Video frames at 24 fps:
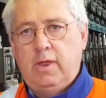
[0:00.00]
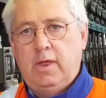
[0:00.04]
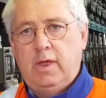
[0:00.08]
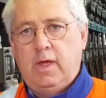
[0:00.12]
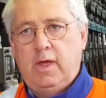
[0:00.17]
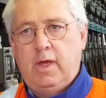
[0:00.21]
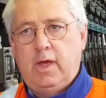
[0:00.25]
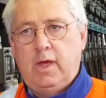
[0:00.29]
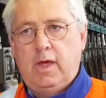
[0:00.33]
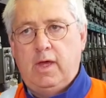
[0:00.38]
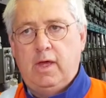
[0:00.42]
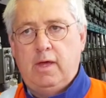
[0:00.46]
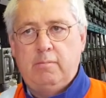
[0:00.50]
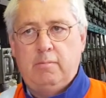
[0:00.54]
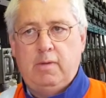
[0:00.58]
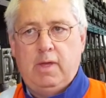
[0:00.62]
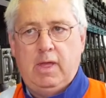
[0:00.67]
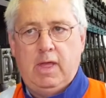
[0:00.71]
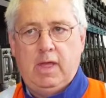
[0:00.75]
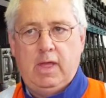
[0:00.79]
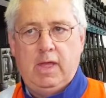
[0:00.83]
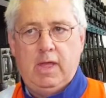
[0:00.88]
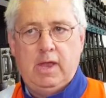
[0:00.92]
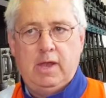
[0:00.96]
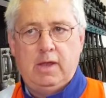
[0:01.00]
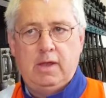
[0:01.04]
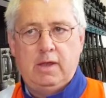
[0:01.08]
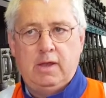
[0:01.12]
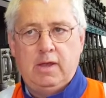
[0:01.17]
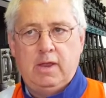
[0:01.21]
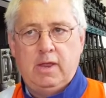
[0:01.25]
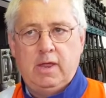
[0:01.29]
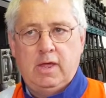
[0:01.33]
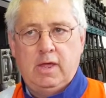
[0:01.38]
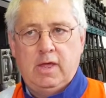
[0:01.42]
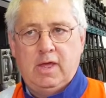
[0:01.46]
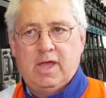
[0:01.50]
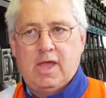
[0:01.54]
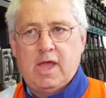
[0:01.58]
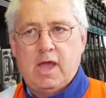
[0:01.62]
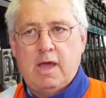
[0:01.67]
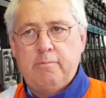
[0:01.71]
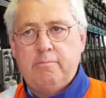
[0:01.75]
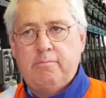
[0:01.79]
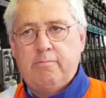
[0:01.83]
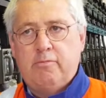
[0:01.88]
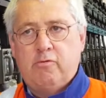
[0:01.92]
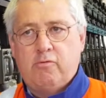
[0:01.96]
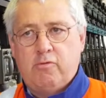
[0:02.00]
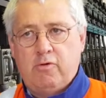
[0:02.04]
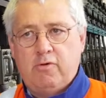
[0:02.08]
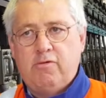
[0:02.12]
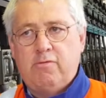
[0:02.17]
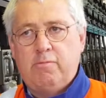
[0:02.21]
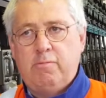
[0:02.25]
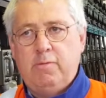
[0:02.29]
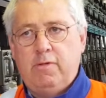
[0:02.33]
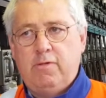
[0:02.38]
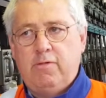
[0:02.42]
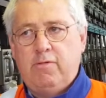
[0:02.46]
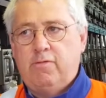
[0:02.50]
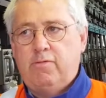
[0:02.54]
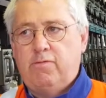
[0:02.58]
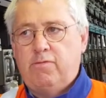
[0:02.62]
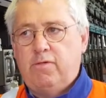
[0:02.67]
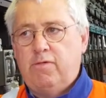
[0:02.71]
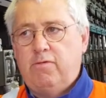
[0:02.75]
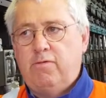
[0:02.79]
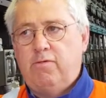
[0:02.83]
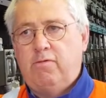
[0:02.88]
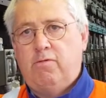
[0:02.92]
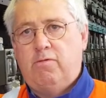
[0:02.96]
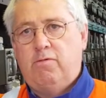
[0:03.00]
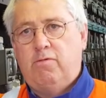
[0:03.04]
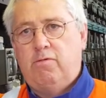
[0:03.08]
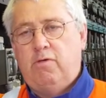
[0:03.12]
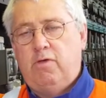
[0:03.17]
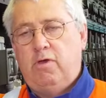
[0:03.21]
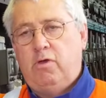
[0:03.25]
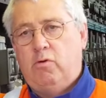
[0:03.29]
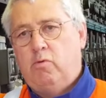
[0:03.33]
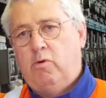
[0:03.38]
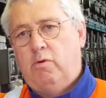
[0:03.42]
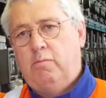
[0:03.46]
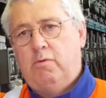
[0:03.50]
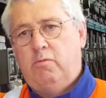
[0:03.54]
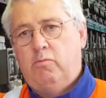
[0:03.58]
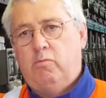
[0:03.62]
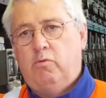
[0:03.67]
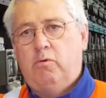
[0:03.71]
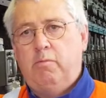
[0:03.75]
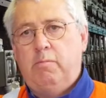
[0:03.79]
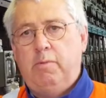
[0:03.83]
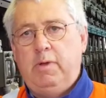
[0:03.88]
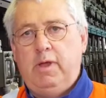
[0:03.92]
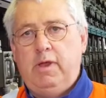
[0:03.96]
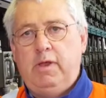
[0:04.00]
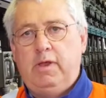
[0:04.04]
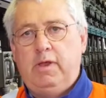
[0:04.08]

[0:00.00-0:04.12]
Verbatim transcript: Um, and come Christmas, this equipment will be